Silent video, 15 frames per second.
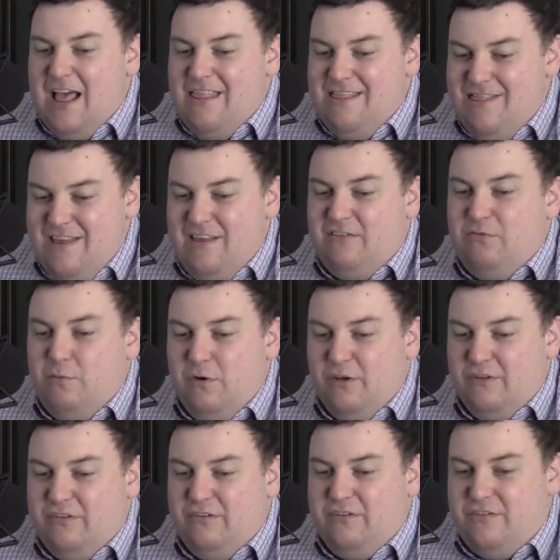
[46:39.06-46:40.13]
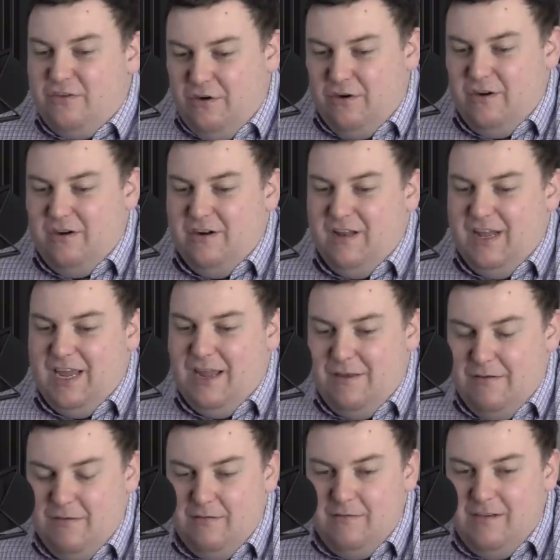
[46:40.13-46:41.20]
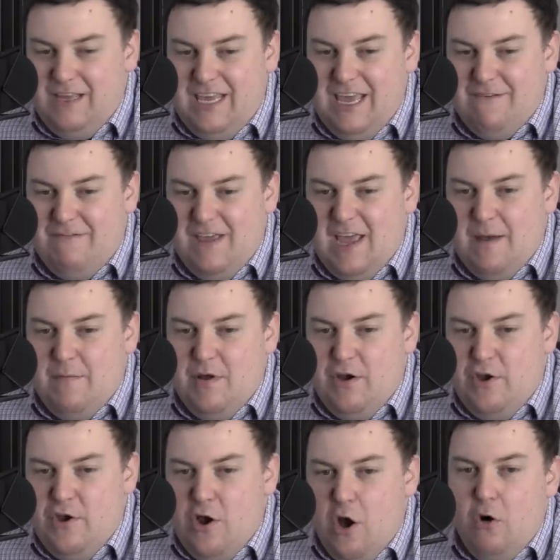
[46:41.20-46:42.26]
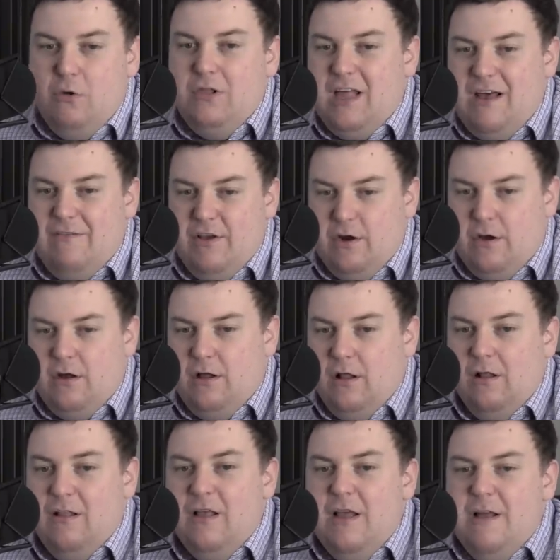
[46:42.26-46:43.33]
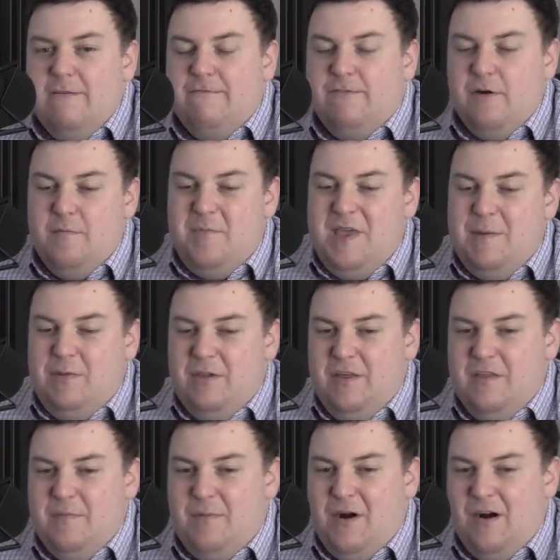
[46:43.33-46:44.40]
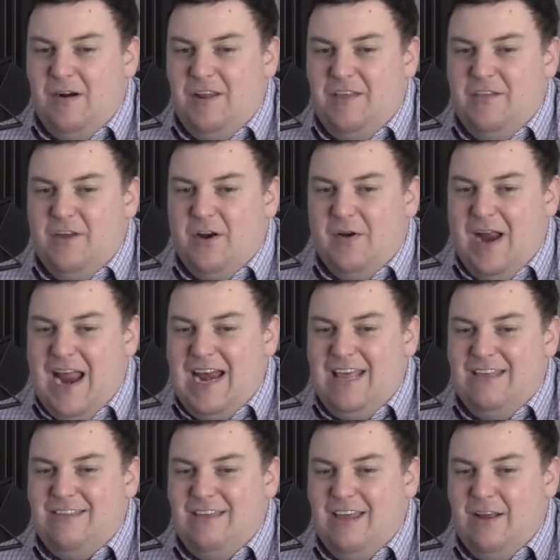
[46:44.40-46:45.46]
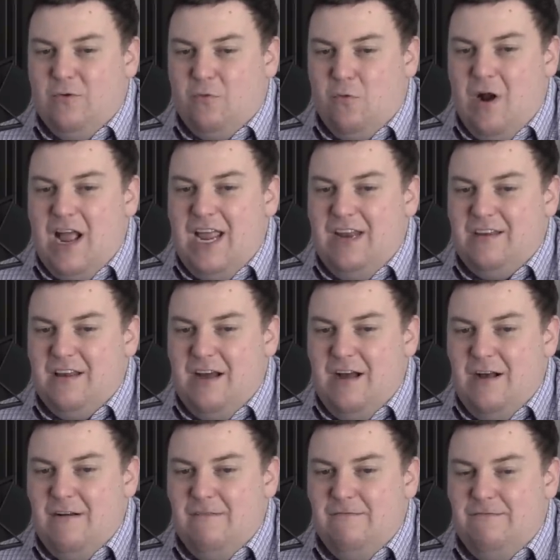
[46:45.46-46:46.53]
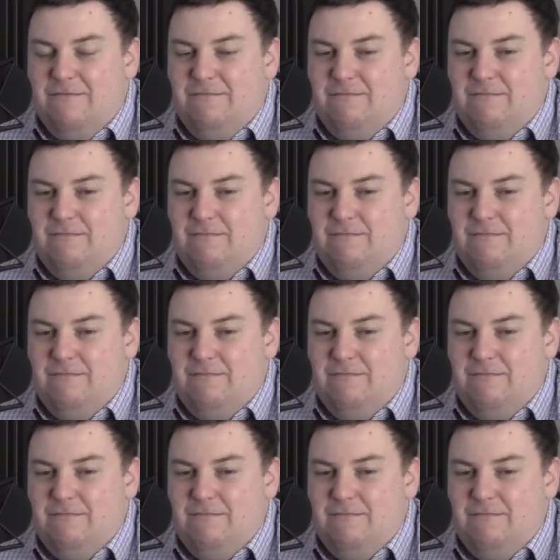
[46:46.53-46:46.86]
this will certainly give him no love at all from people in the party that are anything right of